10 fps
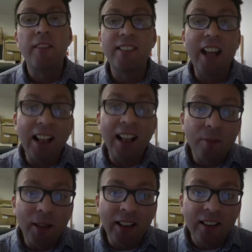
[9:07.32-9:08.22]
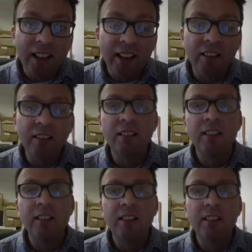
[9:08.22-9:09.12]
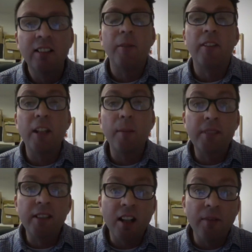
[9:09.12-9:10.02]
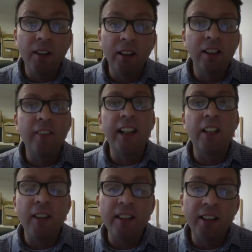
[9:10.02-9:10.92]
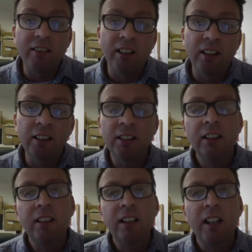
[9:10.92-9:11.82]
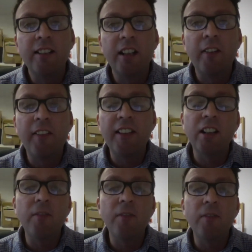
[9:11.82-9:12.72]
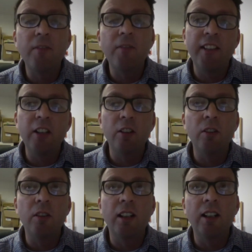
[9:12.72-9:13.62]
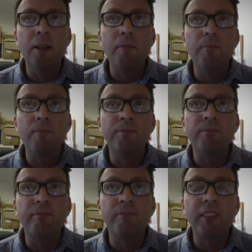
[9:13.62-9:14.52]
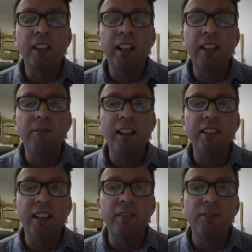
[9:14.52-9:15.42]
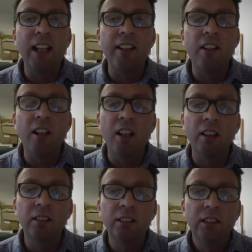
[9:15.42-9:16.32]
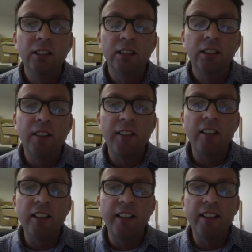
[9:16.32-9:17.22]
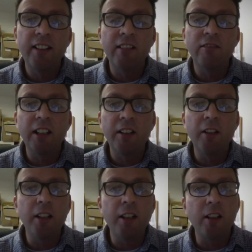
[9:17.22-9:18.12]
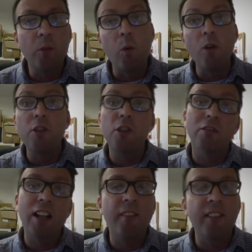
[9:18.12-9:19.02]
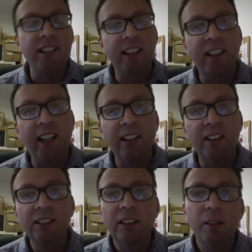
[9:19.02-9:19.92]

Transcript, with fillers: Tatler magazine. There was the Observer and the Adventurer. And so there's this lovely idea that you're um, in French, it's flaneur in the 19th century. You, you sort of wander around the city, yeah.